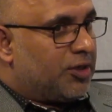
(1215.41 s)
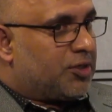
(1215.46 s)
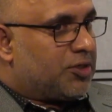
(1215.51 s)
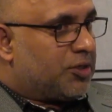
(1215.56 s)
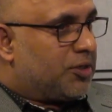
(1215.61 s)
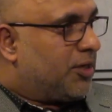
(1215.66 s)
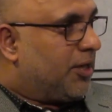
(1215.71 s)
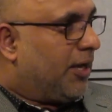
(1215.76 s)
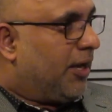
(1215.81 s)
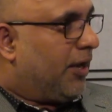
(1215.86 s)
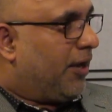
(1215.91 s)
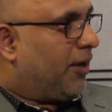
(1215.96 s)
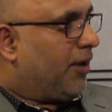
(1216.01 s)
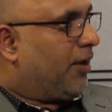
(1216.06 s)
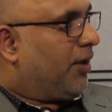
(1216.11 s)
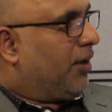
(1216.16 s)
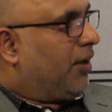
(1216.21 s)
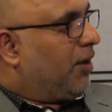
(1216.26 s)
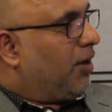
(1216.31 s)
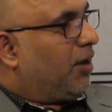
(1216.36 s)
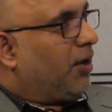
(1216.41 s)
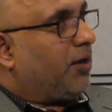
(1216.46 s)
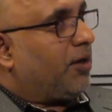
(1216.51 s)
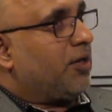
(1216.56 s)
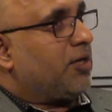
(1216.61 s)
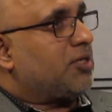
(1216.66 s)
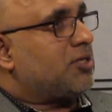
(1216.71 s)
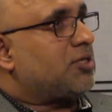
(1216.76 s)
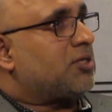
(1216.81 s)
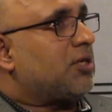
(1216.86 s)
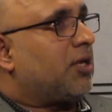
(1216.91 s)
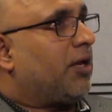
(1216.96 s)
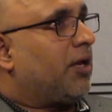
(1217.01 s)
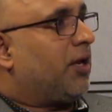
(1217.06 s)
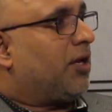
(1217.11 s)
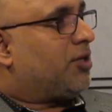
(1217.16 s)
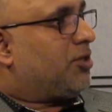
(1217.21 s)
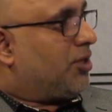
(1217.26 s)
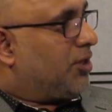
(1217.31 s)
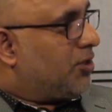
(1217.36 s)
today, it is
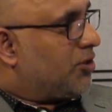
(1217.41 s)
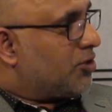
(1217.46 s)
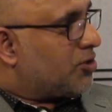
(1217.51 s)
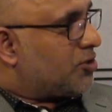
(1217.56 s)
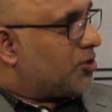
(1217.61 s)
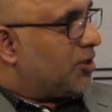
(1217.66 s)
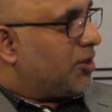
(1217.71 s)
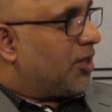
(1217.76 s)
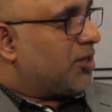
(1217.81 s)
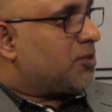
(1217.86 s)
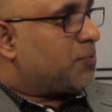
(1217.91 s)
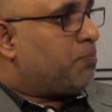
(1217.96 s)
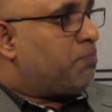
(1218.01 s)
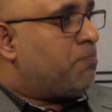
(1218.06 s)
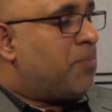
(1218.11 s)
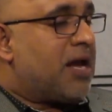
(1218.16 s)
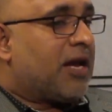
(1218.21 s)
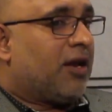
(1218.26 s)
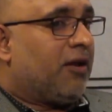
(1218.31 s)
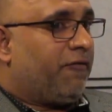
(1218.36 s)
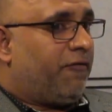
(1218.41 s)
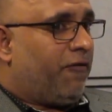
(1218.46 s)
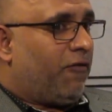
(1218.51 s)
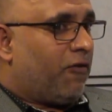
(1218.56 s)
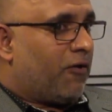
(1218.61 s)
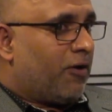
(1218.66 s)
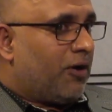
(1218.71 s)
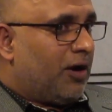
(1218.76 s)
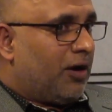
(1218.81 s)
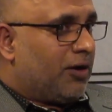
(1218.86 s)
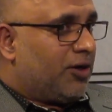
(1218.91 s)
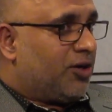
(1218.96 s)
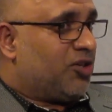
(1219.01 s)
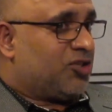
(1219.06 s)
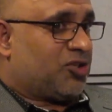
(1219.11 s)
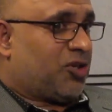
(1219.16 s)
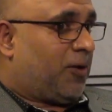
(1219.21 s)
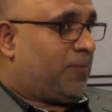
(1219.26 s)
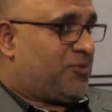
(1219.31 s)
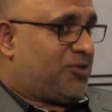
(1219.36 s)
an industry that's begging for a
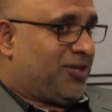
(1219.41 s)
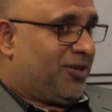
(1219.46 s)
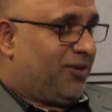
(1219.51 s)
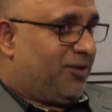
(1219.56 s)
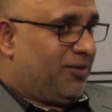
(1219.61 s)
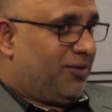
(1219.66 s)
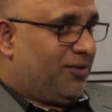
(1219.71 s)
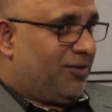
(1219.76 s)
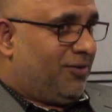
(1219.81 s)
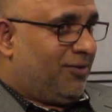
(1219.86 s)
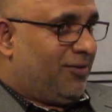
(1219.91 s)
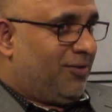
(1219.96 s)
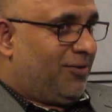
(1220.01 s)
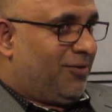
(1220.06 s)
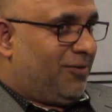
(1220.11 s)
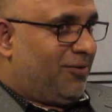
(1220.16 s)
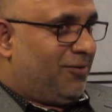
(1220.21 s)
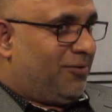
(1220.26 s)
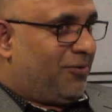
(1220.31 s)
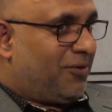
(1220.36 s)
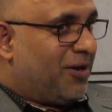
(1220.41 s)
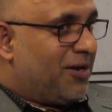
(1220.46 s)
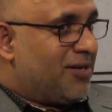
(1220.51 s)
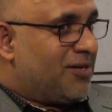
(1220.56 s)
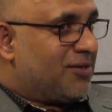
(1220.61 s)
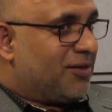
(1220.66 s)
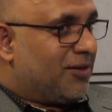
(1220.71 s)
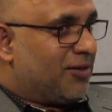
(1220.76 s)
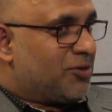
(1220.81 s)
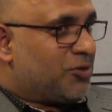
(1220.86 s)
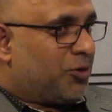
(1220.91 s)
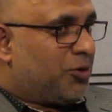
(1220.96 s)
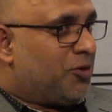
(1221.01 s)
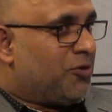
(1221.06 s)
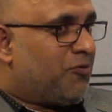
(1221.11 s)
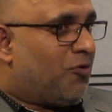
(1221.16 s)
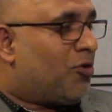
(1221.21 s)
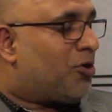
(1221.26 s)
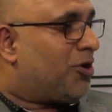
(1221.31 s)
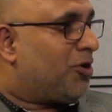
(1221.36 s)
disruption, right? So
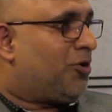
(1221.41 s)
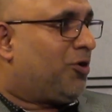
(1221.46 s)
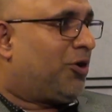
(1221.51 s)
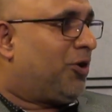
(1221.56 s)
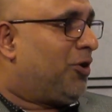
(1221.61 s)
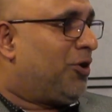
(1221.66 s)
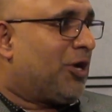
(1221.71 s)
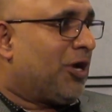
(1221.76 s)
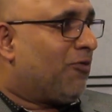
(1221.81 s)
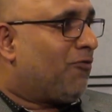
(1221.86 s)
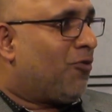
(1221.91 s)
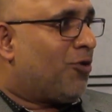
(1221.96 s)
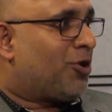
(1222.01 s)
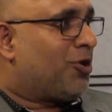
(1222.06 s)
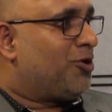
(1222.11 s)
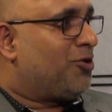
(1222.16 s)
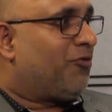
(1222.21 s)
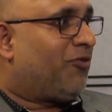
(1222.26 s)
you can walk into